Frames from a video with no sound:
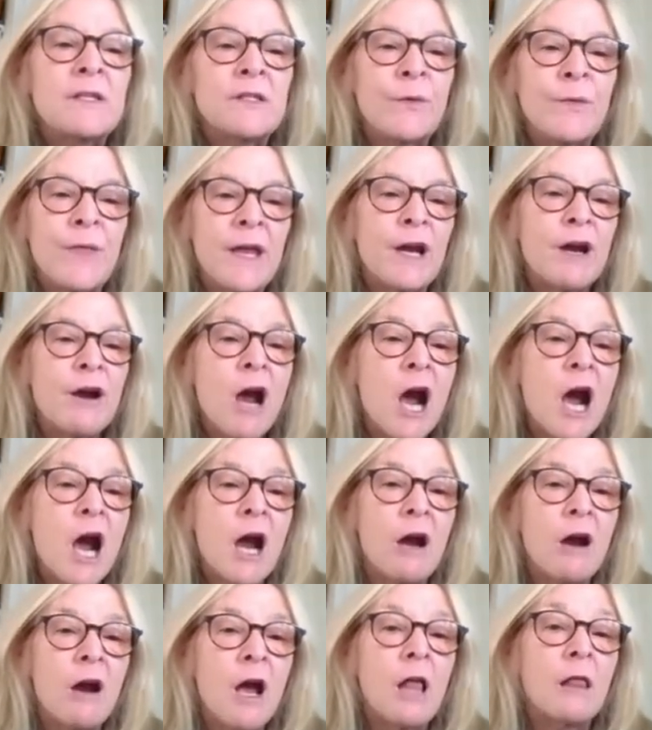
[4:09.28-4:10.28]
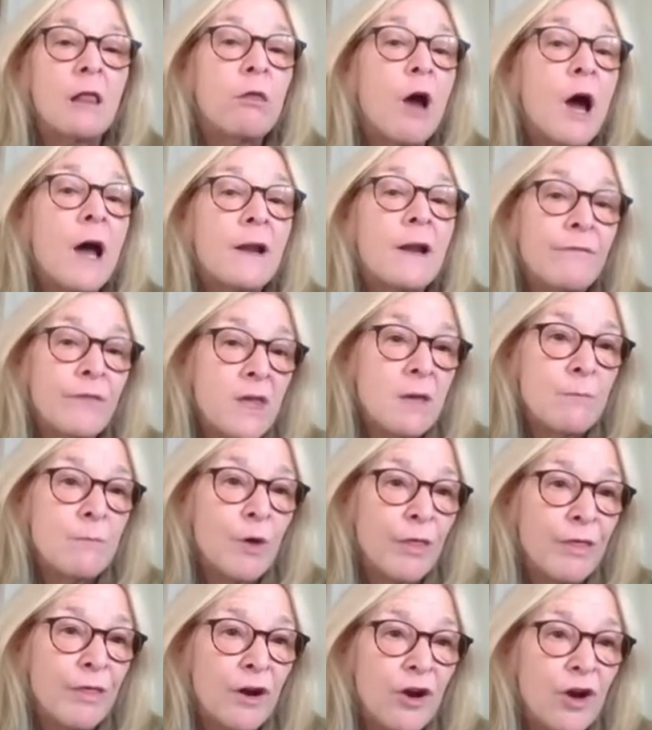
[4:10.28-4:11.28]
So there are a lot of
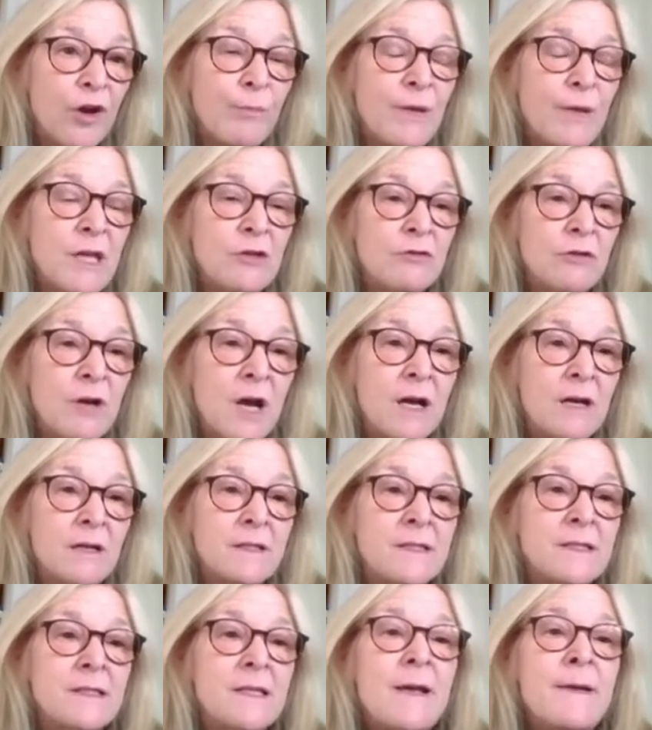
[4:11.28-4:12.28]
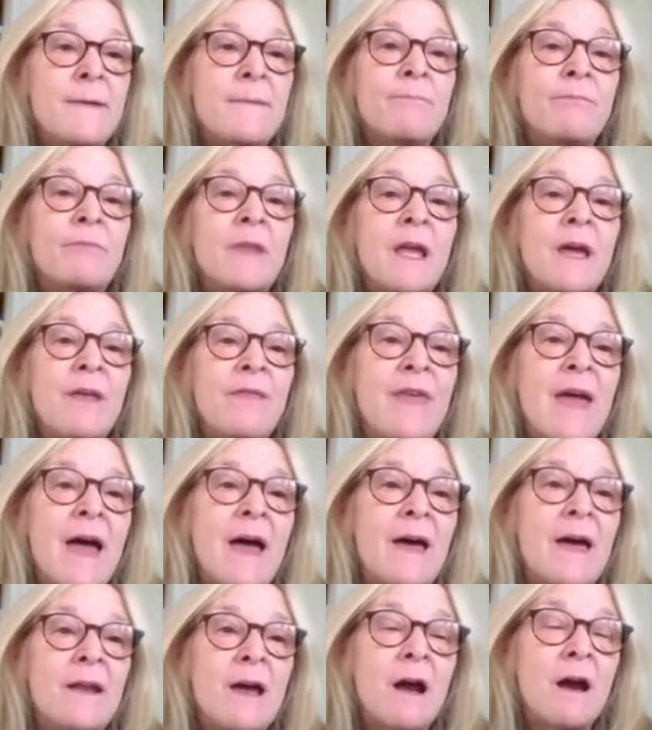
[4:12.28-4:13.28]
chemotherapy drugs
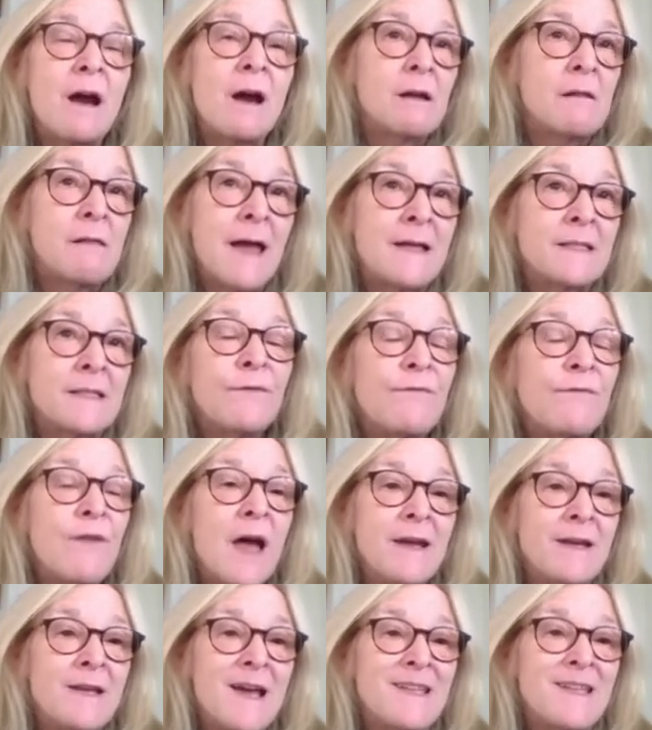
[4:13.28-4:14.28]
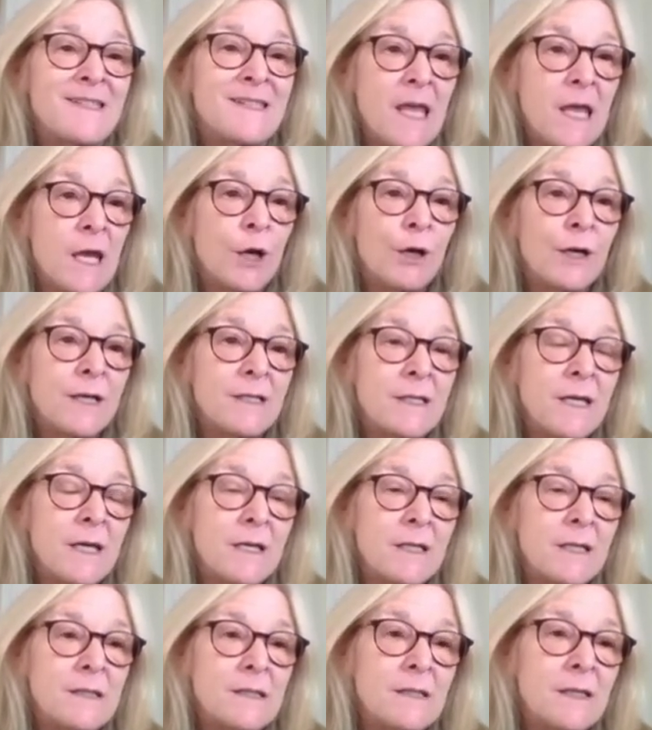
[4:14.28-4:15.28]
that are classified as
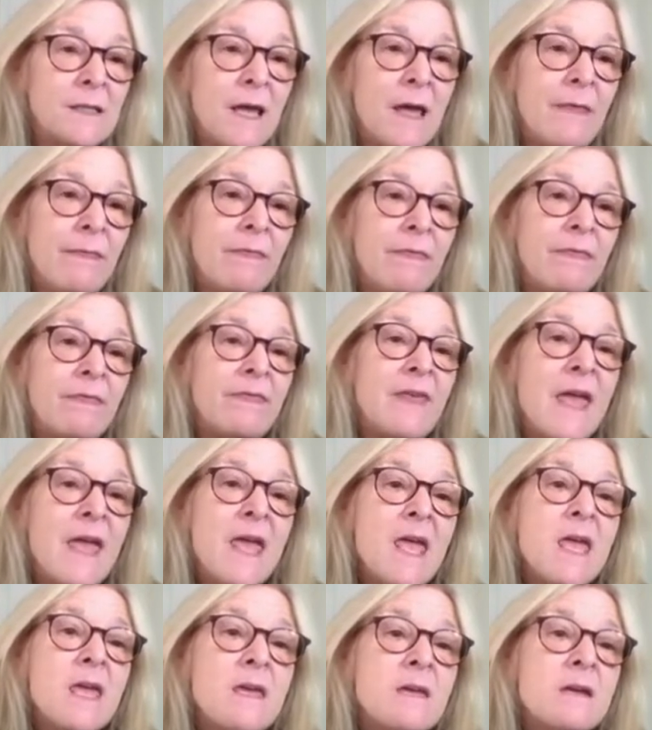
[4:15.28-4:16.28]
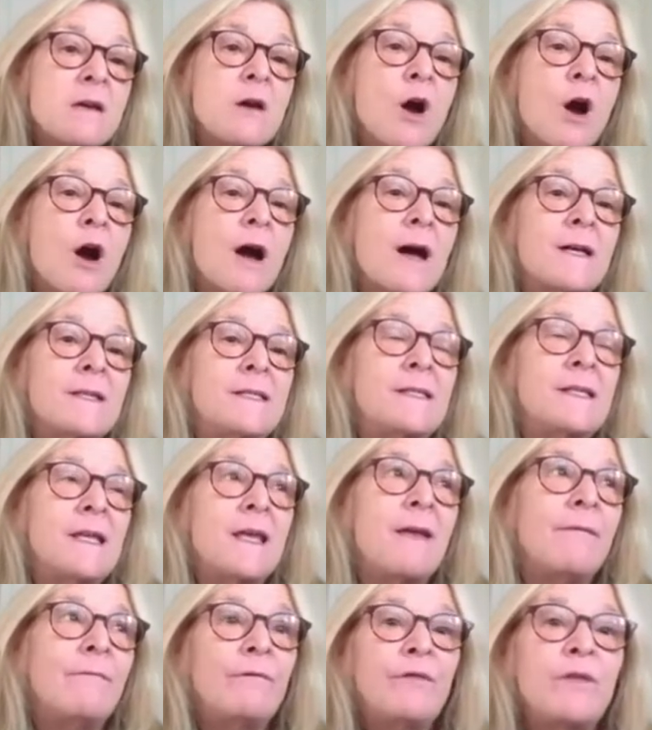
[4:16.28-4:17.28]
irritants, and they cause
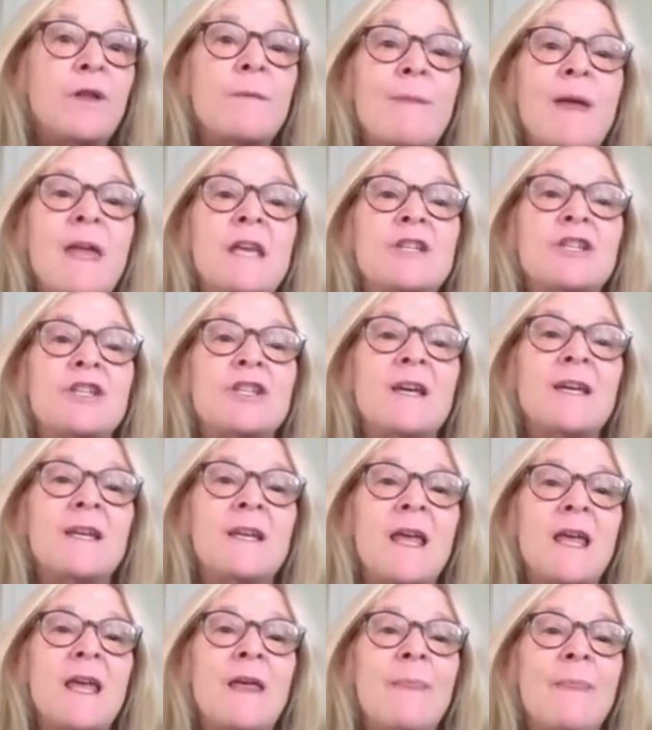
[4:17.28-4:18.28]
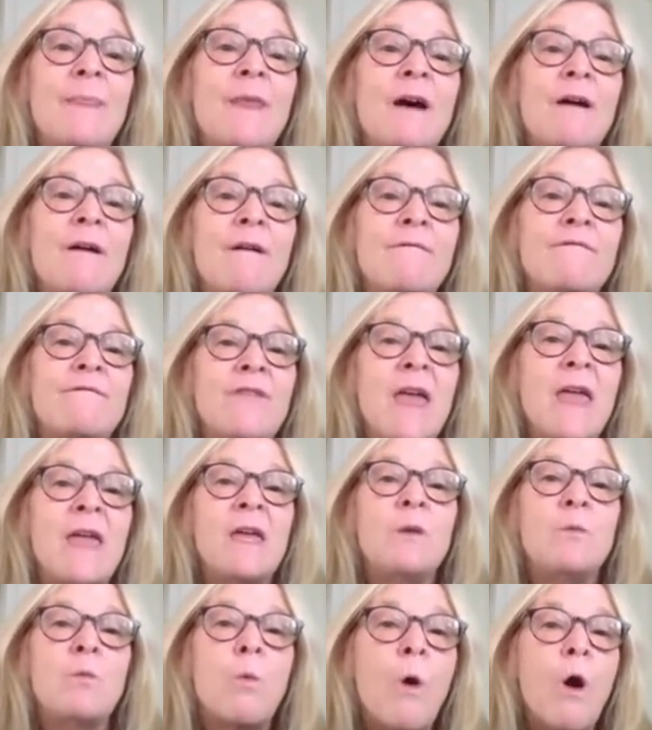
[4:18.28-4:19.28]
inflammation in the
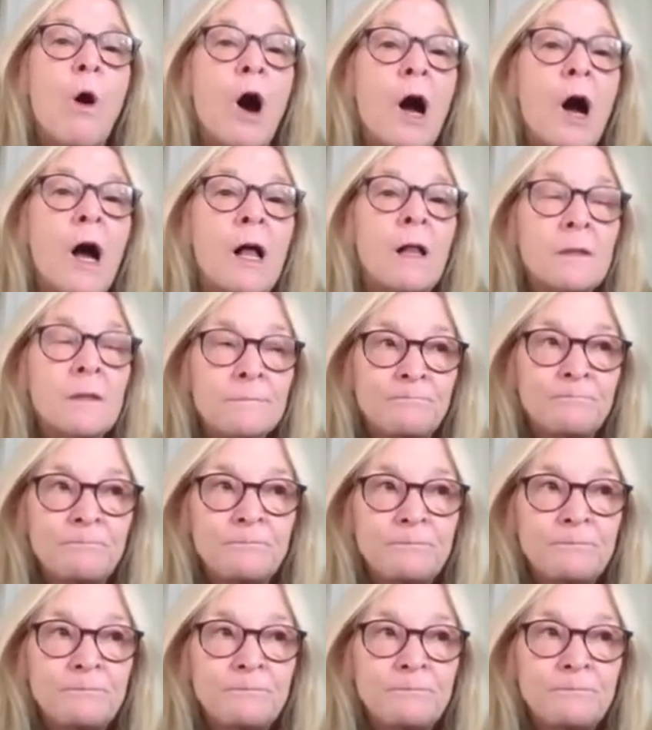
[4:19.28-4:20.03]
vein wall